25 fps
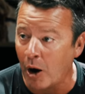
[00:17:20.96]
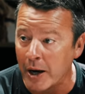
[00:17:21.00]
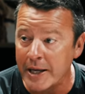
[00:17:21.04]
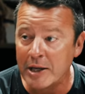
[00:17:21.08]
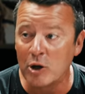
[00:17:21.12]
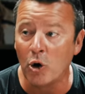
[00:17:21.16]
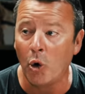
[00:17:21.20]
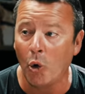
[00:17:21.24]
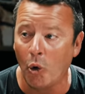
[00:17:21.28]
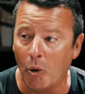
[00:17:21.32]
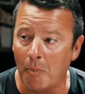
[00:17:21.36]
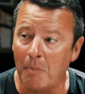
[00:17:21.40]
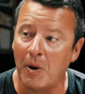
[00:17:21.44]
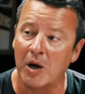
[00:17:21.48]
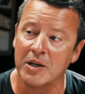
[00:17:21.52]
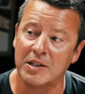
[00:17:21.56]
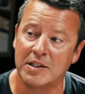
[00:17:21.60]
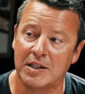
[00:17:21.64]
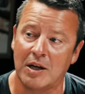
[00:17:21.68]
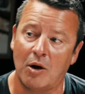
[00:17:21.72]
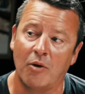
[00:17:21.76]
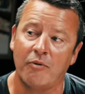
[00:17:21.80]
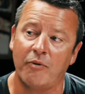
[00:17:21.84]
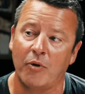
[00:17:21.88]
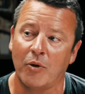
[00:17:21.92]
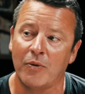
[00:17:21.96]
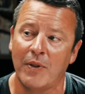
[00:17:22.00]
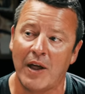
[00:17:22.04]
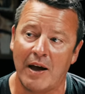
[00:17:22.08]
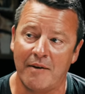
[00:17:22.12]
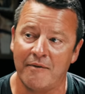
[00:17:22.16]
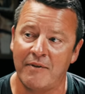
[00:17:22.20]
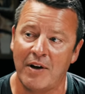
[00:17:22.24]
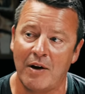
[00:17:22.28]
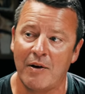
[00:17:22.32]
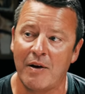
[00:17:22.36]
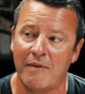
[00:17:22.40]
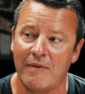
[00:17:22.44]
I caught myself on
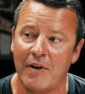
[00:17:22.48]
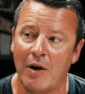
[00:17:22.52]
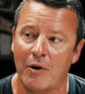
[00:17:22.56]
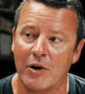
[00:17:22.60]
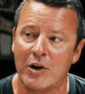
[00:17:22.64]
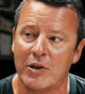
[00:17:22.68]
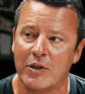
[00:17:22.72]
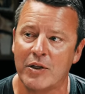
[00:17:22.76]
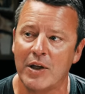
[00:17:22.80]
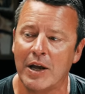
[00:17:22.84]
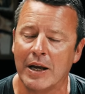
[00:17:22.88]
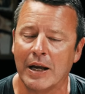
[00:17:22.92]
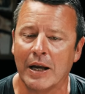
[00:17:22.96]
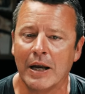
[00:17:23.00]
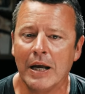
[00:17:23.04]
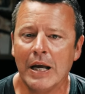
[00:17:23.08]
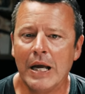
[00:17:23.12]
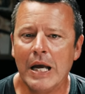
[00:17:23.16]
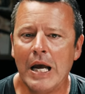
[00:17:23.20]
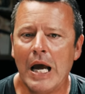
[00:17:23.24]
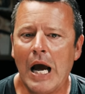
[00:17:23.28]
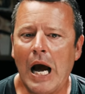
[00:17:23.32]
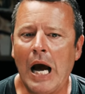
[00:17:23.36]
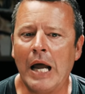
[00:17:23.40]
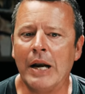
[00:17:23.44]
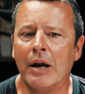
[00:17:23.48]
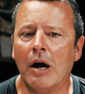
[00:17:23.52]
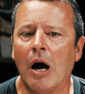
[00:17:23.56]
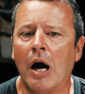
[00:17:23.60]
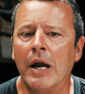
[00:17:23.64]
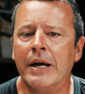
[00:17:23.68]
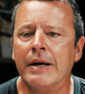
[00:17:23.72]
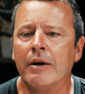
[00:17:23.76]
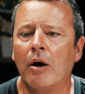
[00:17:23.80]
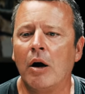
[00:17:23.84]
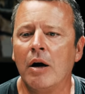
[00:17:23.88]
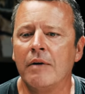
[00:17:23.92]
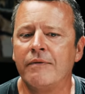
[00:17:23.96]
that very thing, and
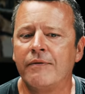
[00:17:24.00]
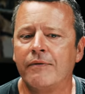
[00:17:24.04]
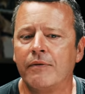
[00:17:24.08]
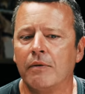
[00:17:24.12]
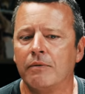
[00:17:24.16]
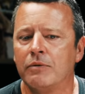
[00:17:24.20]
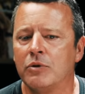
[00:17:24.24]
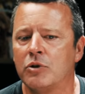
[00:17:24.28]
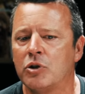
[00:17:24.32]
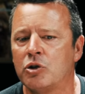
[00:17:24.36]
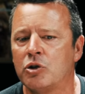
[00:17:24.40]
I've